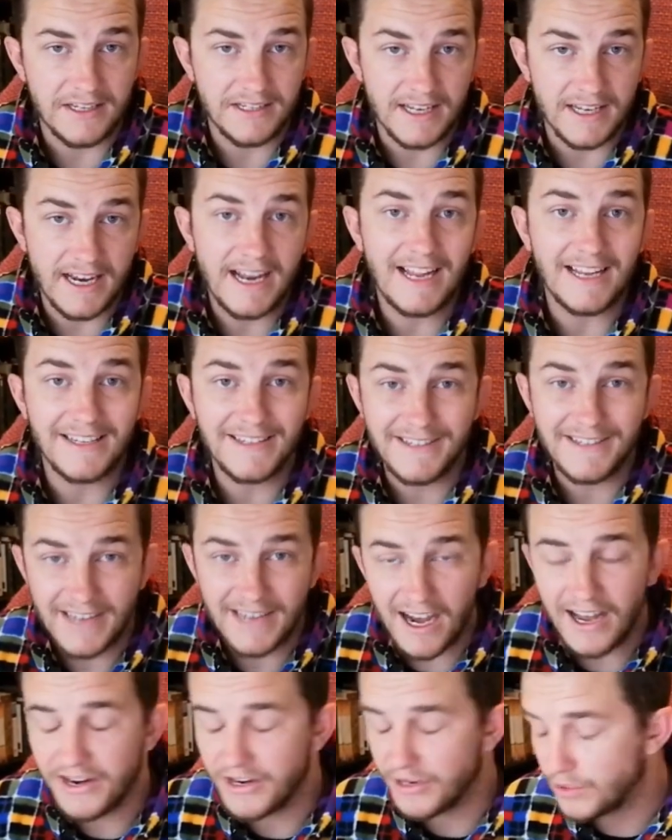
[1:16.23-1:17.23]
and he has
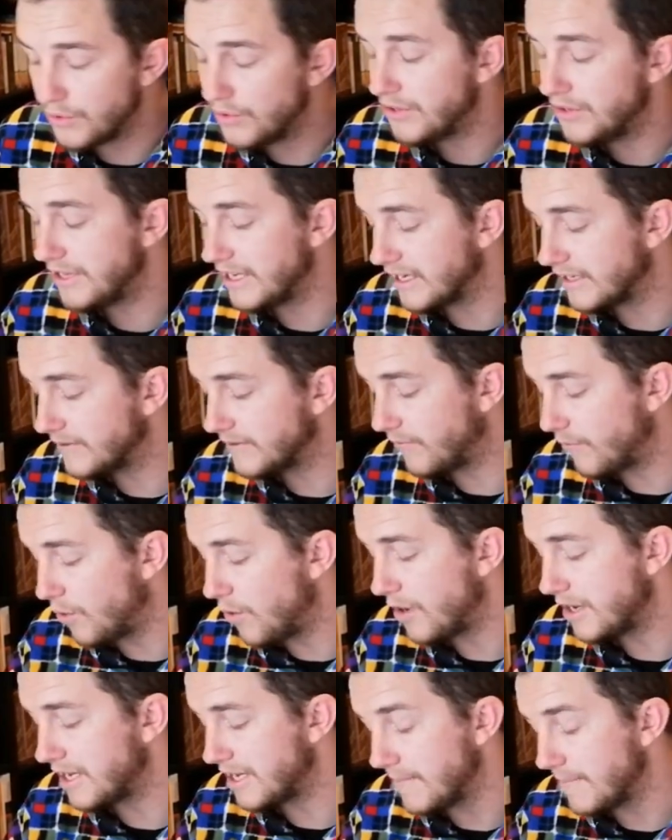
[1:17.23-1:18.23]
done good things for
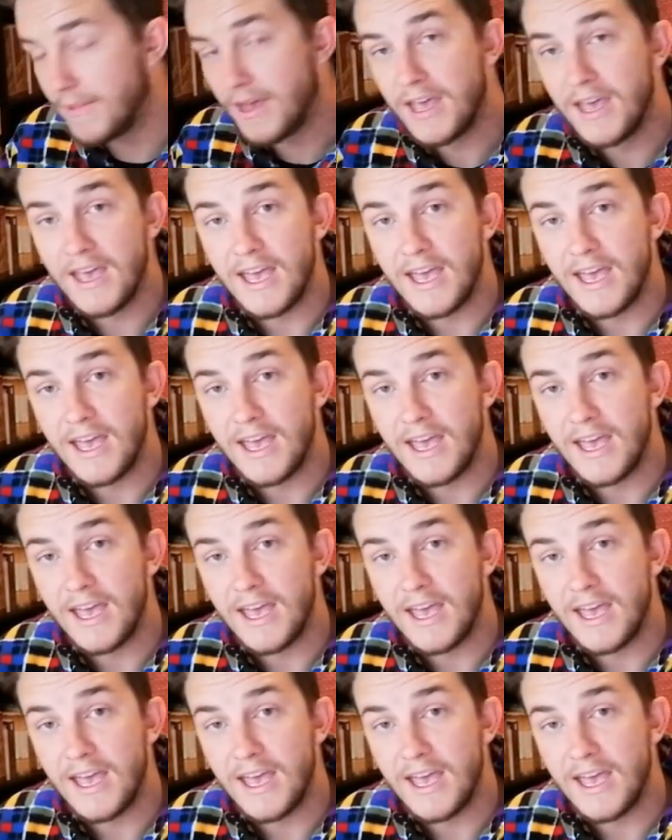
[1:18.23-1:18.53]
him.